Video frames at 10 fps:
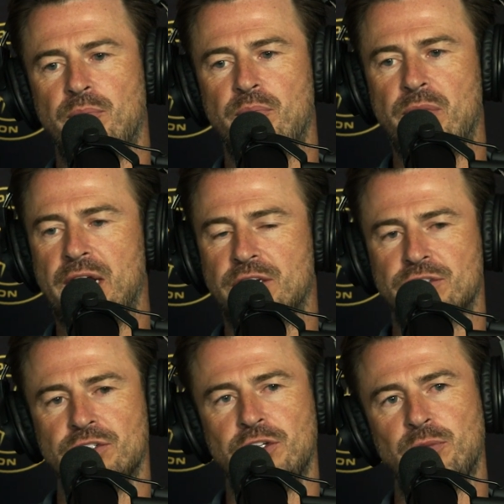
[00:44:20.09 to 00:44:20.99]
make
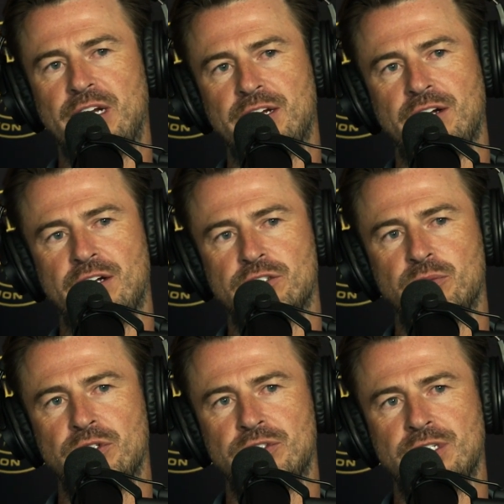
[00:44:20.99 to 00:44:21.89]
sure you make a
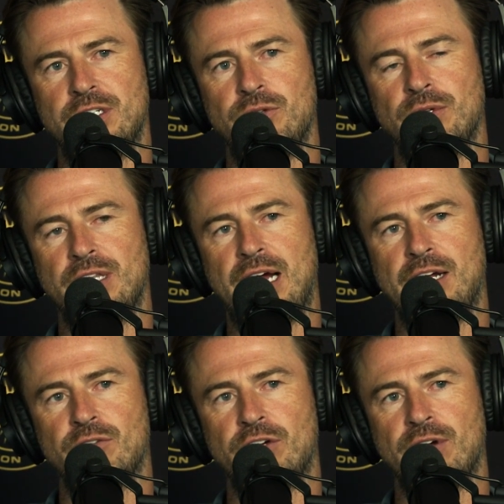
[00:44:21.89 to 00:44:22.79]
contribution. You will
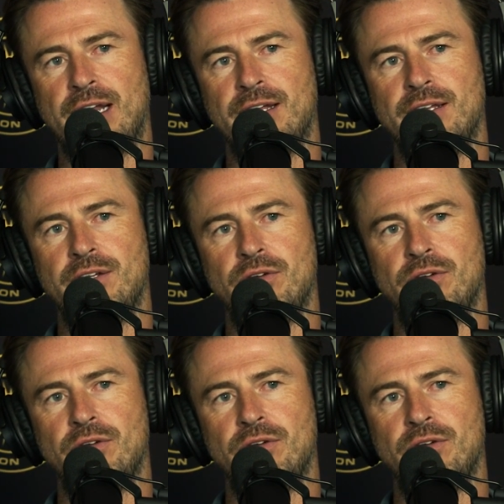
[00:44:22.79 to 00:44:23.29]
not regret it.